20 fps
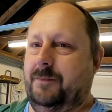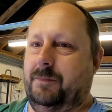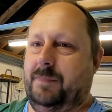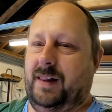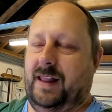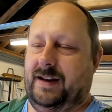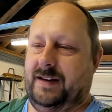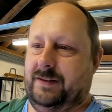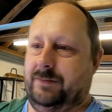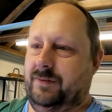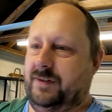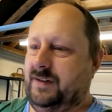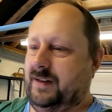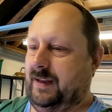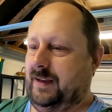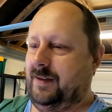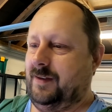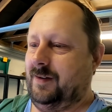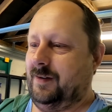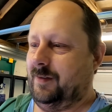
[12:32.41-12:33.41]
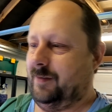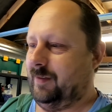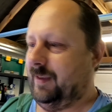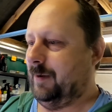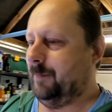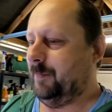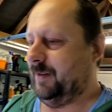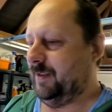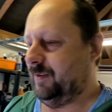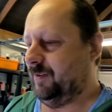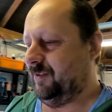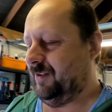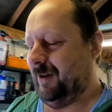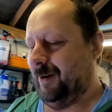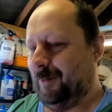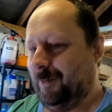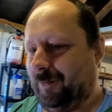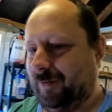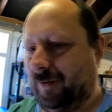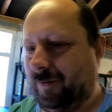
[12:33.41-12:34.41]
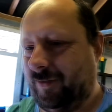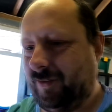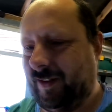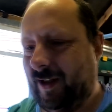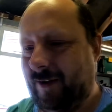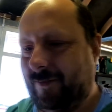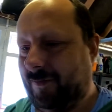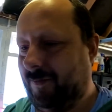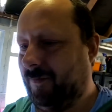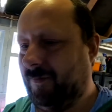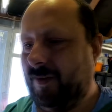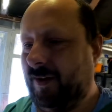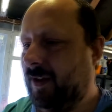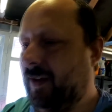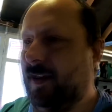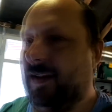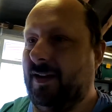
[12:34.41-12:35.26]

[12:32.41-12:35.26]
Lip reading: Bloody ridiculous. How many shelves of stuff,